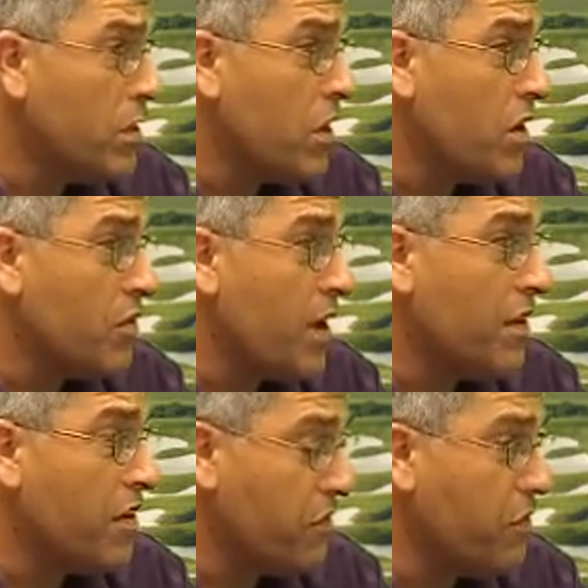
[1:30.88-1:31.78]
third
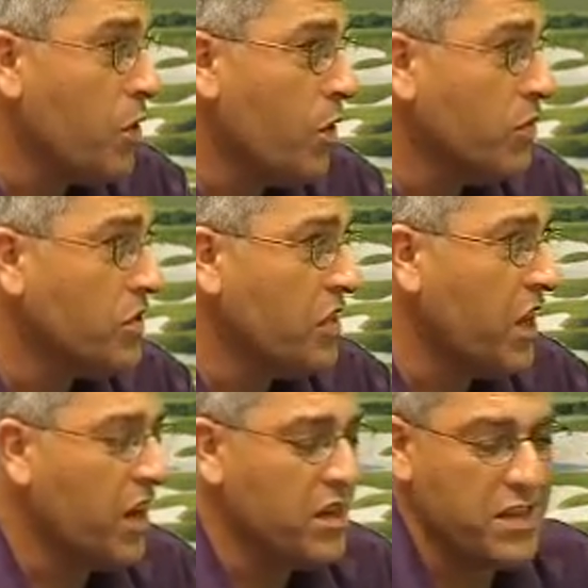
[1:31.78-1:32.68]
round and a few holes on
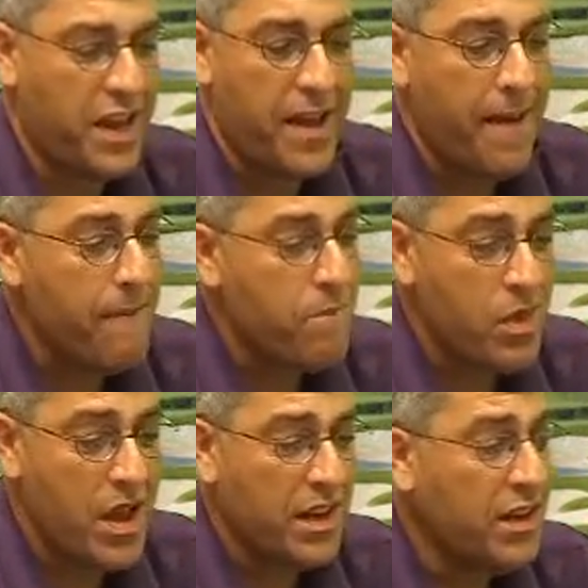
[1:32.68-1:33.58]
the last day,
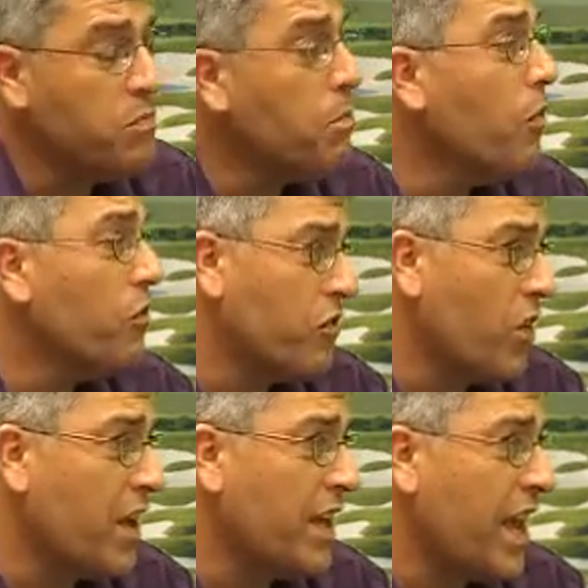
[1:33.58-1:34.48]
and his ball
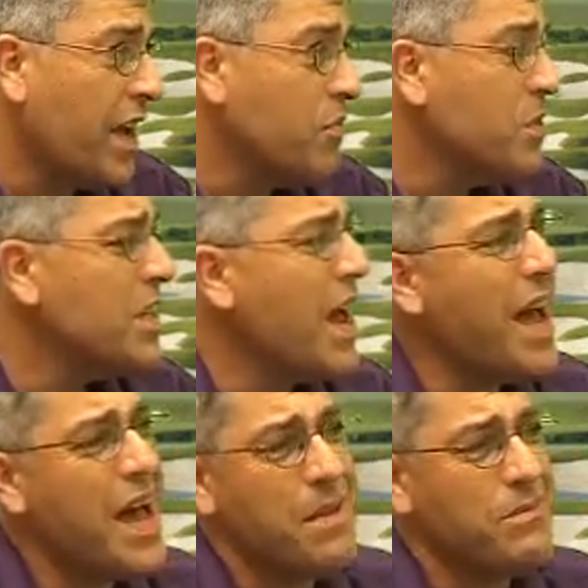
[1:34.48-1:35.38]
striking was
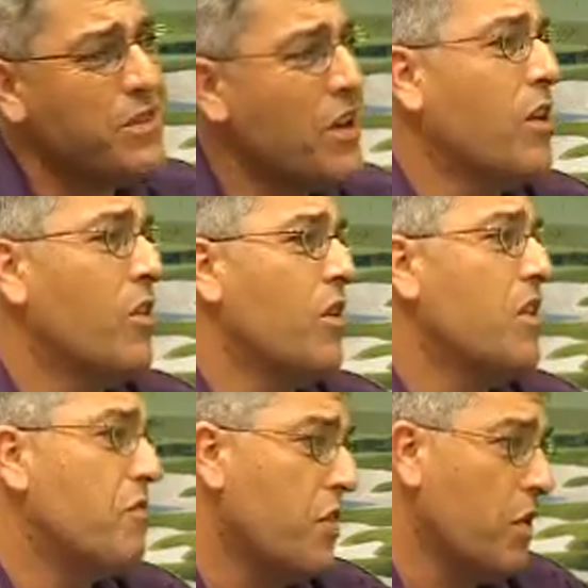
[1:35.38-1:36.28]

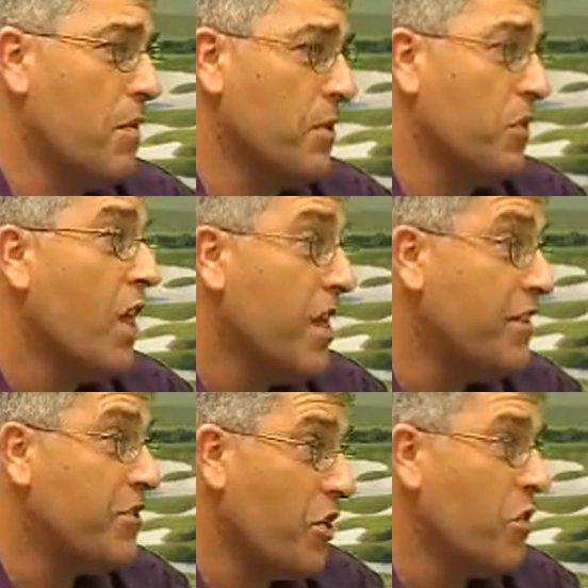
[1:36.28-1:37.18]
absolutely phenomenal.
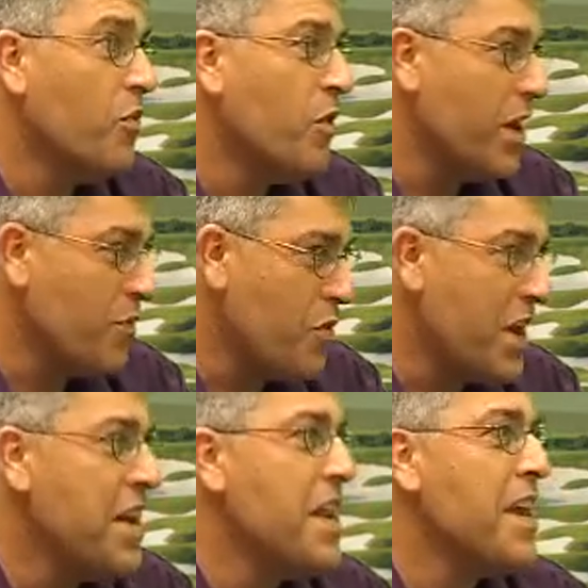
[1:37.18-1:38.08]
This is on a really
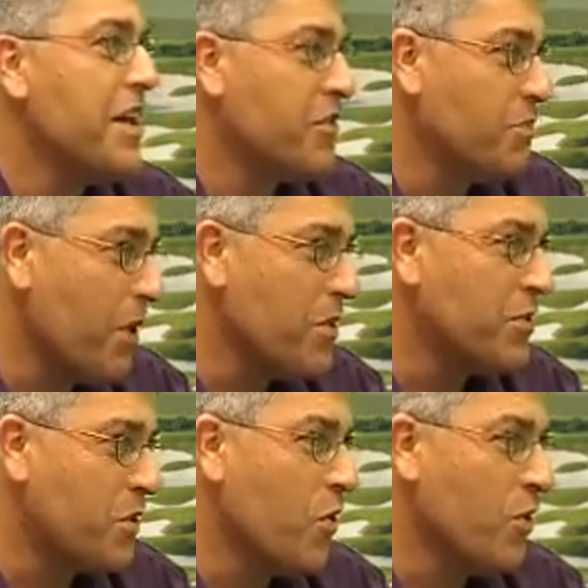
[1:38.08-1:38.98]
windy,
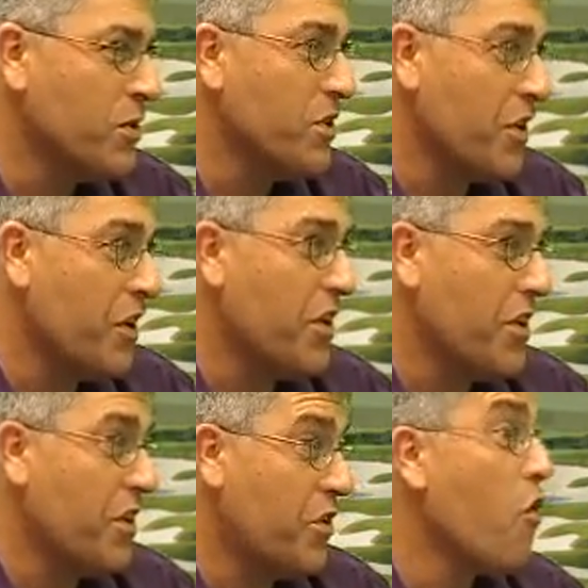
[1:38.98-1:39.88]
exposed course,
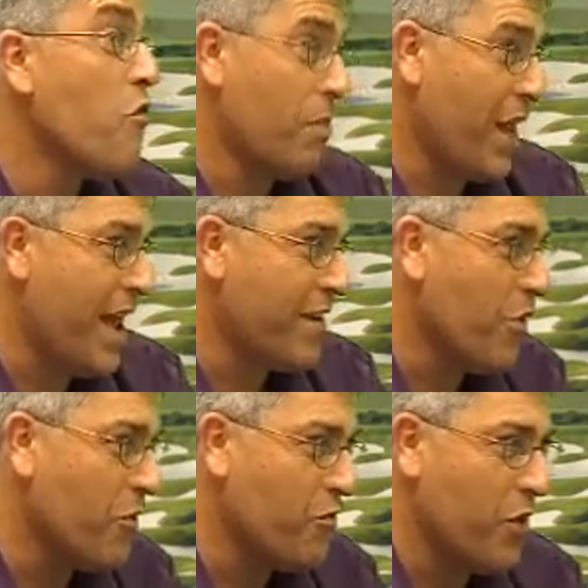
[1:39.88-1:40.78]
a golf plan
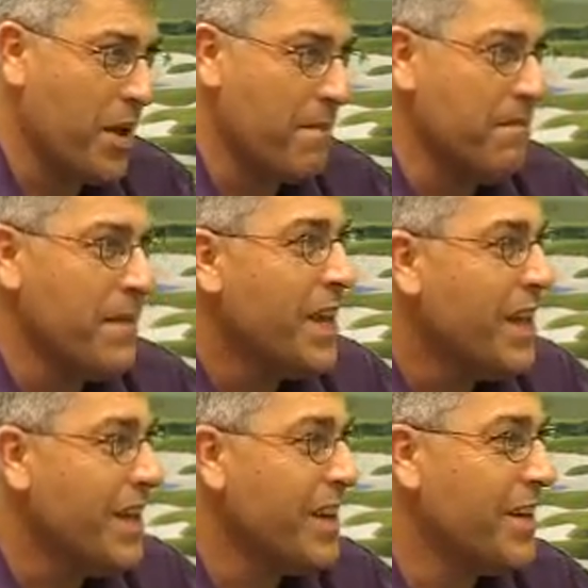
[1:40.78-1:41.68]
run free
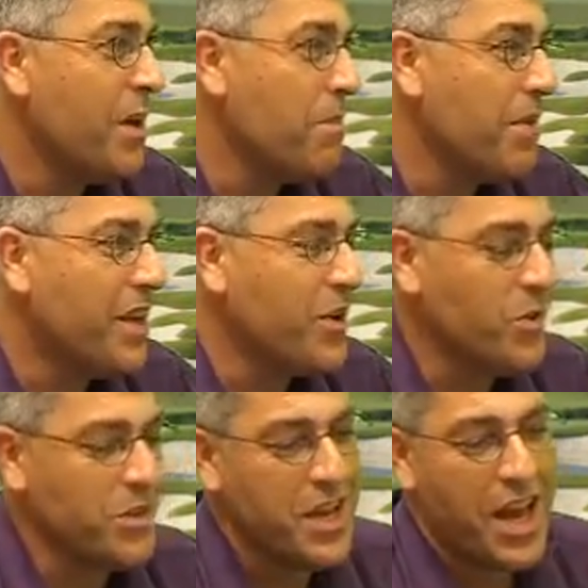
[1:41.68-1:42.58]
company
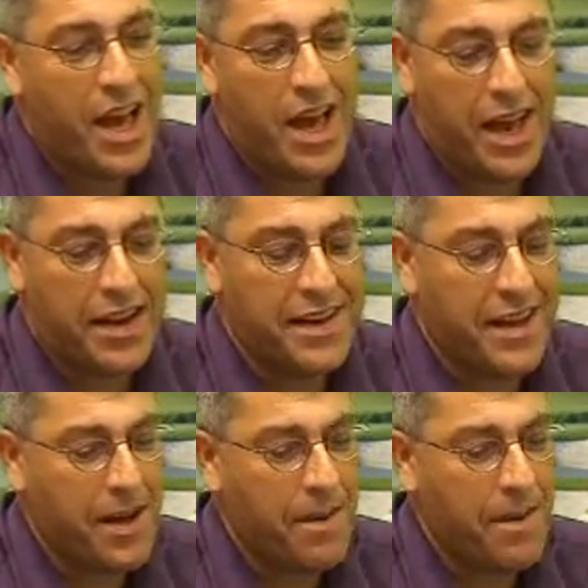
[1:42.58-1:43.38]
course, and